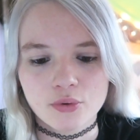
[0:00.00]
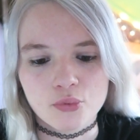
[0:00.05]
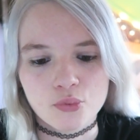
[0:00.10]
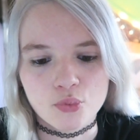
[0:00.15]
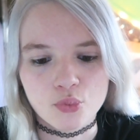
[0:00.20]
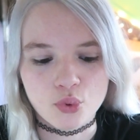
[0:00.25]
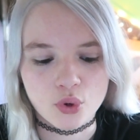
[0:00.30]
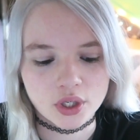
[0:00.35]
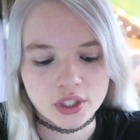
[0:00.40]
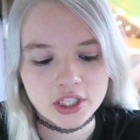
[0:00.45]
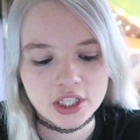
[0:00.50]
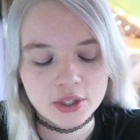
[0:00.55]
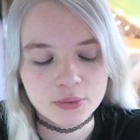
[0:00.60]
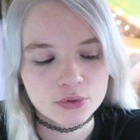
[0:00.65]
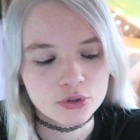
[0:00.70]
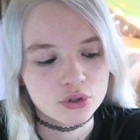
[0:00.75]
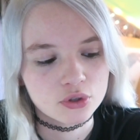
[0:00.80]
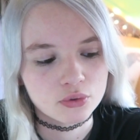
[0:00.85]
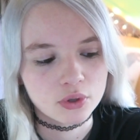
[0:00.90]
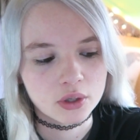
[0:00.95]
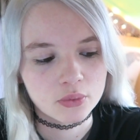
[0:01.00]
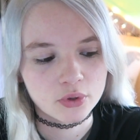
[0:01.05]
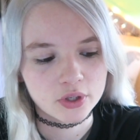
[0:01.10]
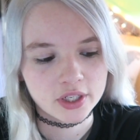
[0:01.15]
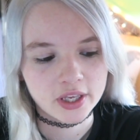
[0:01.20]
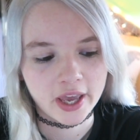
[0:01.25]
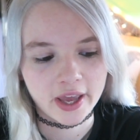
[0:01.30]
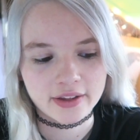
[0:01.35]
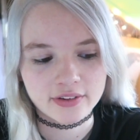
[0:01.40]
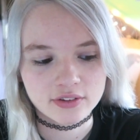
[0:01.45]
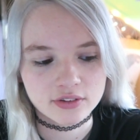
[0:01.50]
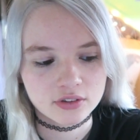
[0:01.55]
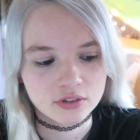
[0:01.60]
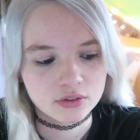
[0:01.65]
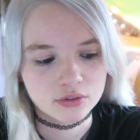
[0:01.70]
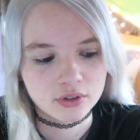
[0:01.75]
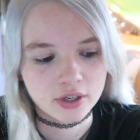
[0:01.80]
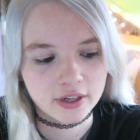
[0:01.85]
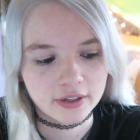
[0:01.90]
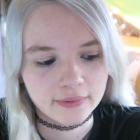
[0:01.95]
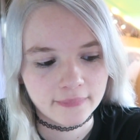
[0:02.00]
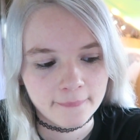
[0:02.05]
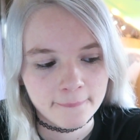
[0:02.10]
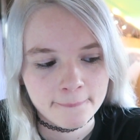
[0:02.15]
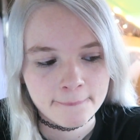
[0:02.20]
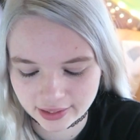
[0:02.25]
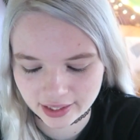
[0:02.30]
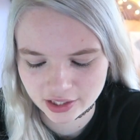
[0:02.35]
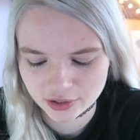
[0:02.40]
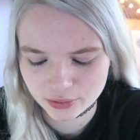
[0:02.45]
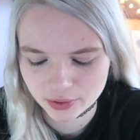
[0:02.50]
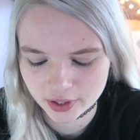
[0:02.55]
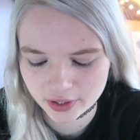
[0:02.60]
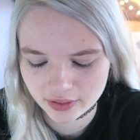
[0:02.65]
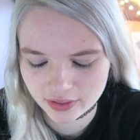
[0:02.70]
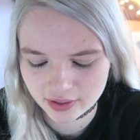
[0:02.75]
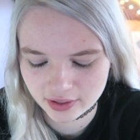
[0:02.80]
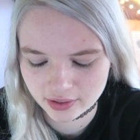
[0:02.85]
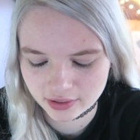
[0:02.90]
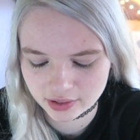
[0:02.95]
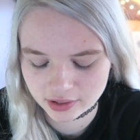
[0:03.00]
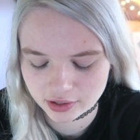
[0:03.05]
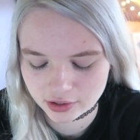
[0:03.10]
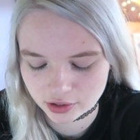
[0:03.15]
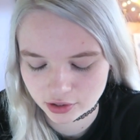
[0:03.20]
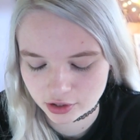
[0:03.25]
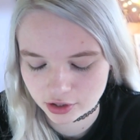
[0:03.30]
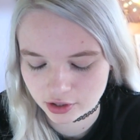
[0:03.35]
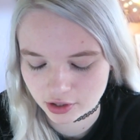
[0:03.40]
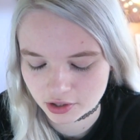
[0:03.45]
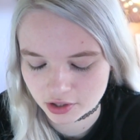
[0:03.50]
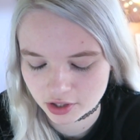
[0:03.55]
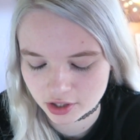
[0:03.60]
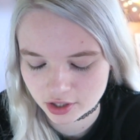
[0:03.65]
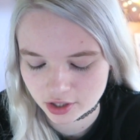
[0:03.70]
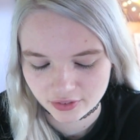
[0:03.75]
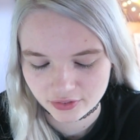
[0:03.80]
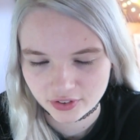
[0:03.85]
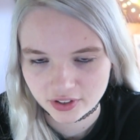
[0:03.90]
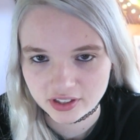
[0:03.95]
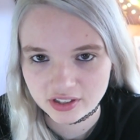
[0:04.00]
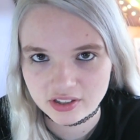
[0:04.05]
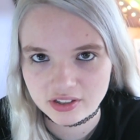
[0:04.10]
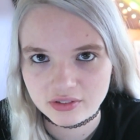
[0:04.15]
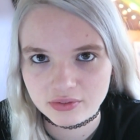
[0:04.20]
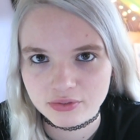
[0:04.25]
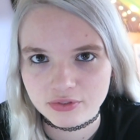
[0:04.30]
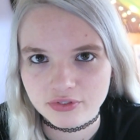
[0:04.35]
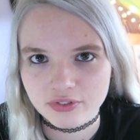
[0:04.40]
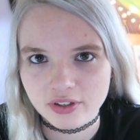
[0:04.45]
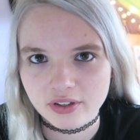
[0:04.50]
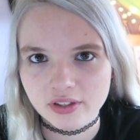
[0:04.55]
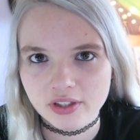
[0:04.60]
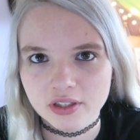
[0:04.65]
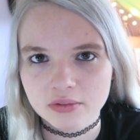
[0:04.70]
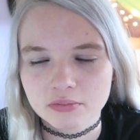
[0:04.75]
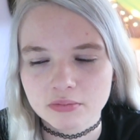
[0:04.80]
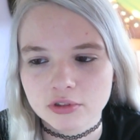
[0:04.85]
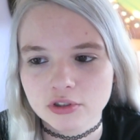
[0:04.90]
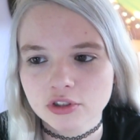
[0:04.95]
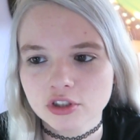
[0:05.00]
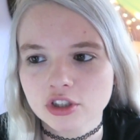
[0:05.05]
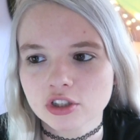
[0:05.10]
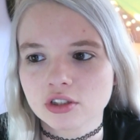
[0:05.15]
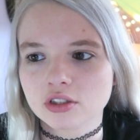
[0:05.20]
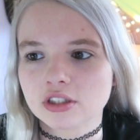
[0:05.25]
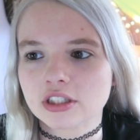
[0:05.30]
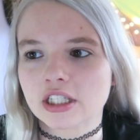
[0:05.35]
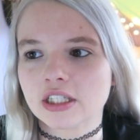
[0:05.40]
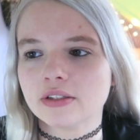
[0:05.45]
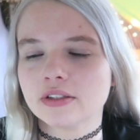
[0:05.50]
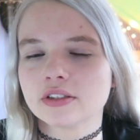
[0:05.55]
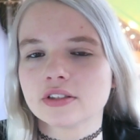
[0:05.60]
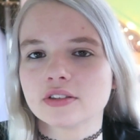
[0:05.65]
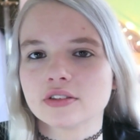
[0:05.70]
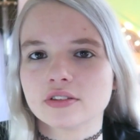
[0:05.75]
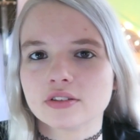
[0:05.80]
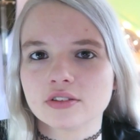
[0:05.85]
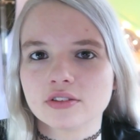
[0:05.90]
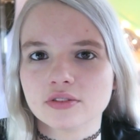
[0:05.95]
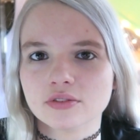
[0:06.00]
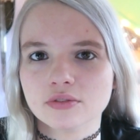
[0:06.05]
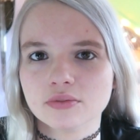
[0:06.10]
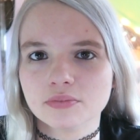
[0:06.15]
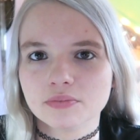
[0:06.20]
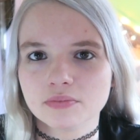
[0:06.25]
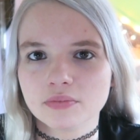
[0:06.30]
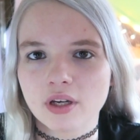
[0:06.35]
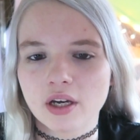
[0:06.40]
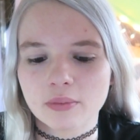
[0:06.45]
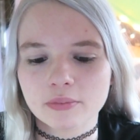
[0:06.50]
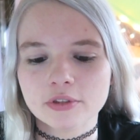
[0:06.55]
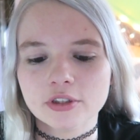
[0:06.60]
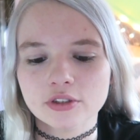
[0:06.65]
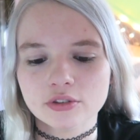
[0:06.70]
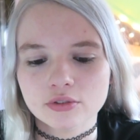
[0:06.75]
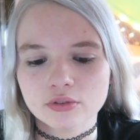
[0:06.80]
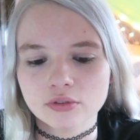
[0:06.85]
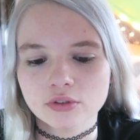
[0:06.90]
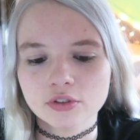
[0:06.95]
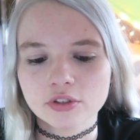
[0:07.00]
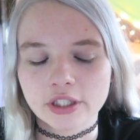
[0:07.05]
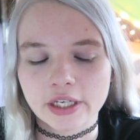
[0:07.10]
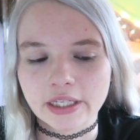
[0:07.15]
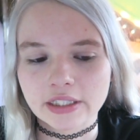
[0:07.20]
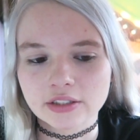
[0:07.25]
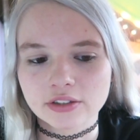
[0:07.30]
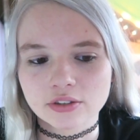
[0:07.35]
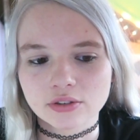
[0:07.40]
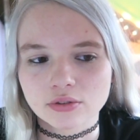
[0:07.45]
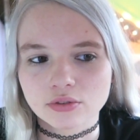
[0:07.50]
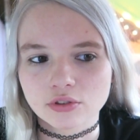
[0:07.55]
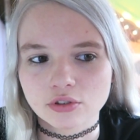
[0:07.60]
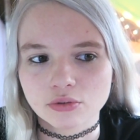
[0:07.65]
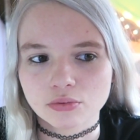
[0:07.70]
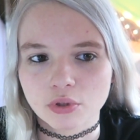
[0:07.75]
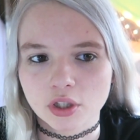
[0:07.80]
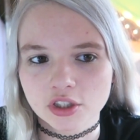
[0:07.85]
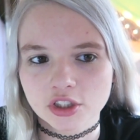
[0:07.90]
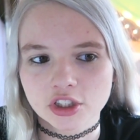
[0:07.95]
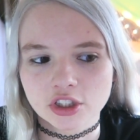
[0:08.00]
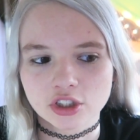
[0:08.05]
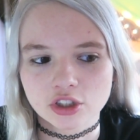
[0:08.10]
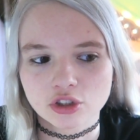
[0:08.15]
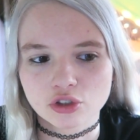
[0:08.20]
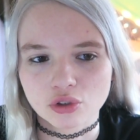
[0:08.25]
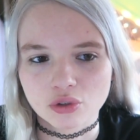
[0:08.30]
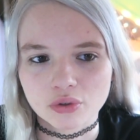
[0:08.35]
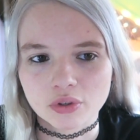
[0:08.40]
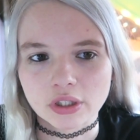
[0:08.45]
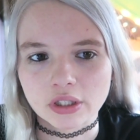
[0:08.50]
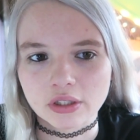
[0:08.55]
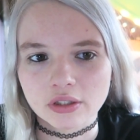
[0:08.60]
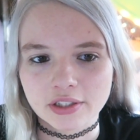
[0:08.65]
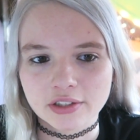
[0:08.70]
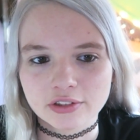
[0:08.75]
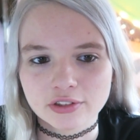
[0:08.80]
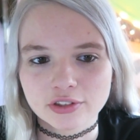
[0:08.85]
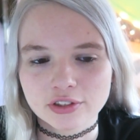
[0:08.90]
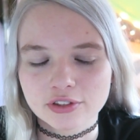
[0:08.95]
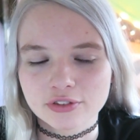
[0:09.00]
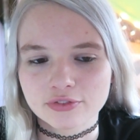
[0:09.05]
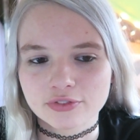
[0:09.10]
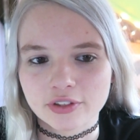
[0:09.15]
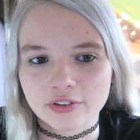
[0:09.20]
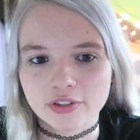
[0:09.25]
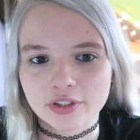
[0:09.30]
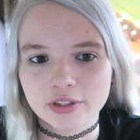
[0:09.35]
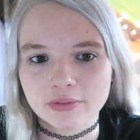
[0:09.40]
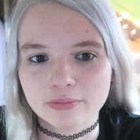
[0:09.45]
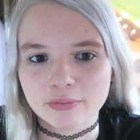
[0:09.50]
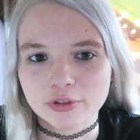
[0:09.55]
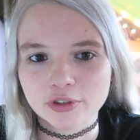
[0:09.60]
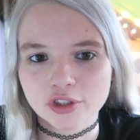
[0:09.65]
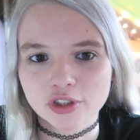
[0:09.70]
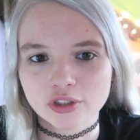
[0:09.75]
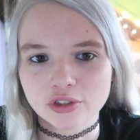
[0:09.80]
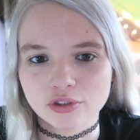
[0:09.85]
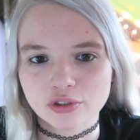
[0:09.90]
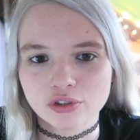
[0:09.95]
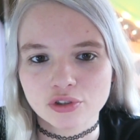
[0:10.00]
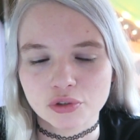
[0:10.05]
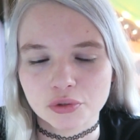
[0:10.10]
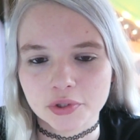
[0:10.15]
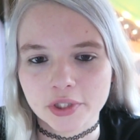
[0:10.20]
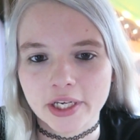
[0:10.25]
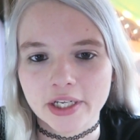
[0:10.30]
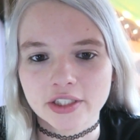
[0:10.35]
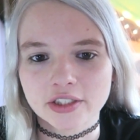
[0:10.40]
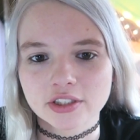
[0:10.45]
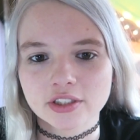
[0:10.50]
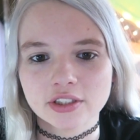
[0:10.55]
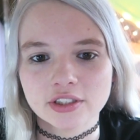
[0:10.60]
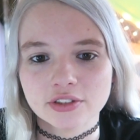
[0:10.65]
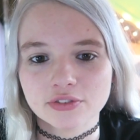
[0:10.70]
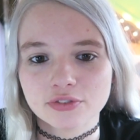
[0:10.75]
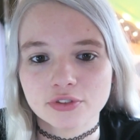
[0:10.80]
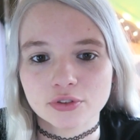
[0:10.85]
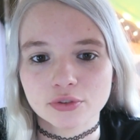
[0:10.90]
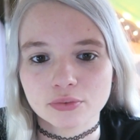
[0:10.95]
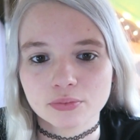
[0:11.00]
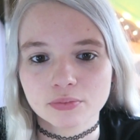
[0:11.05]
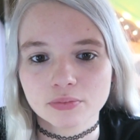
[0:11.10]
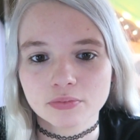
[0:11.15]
what he was doing, what he had to do. And that's why Theon is just such... I think he's a very emotional character to look at, to watch his story. It's just a very emotional story, actually, if you